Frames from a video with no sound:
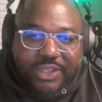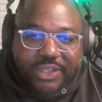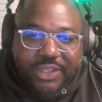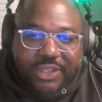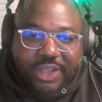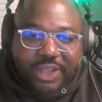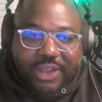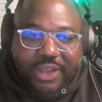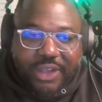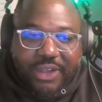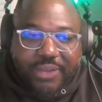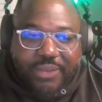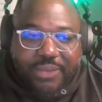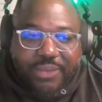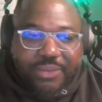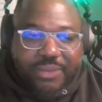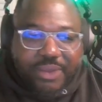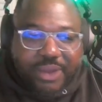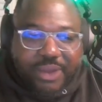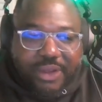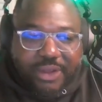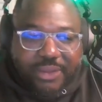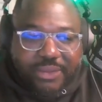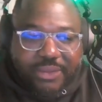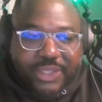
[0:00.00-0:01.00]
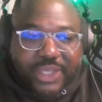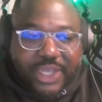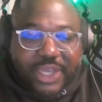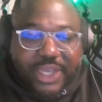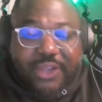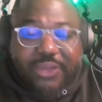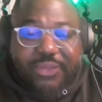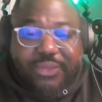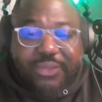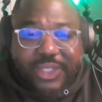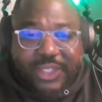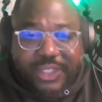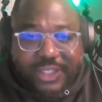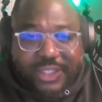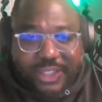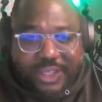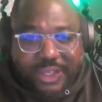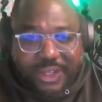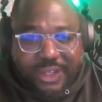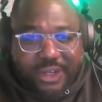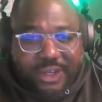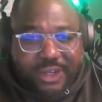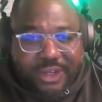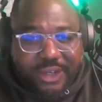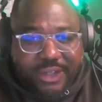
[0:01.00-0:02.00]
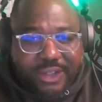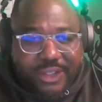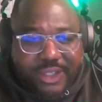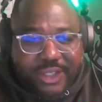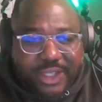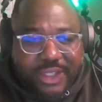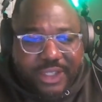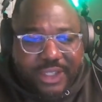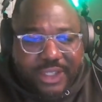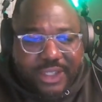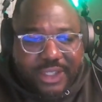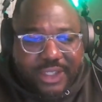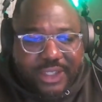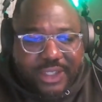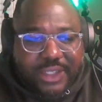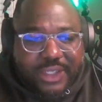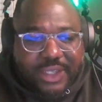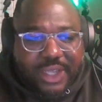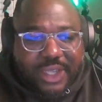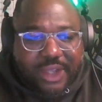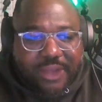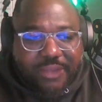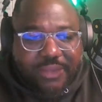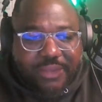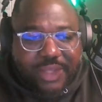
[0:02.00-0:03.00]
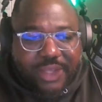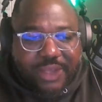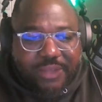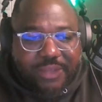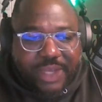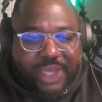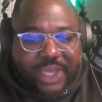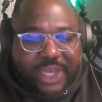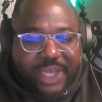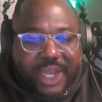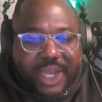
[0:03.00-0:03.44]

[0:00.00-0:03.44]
um, um, to help these young girls and to, to help them get